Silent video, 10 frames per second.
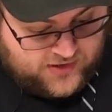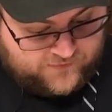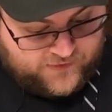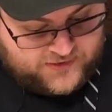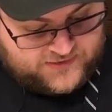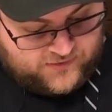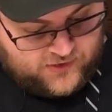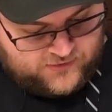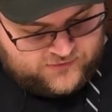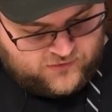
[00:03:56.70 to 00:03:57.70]
cup, first of
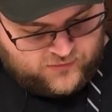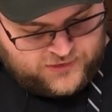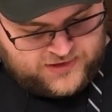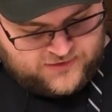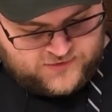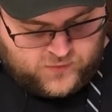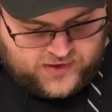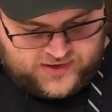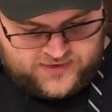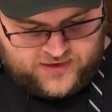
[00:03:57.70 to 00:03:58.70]
all. Normally there's
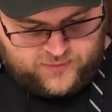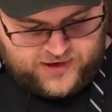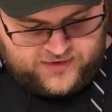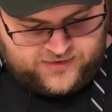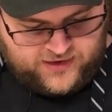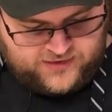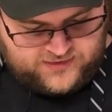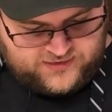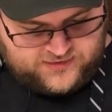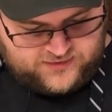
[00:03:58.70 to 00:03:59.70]
one in there, but I think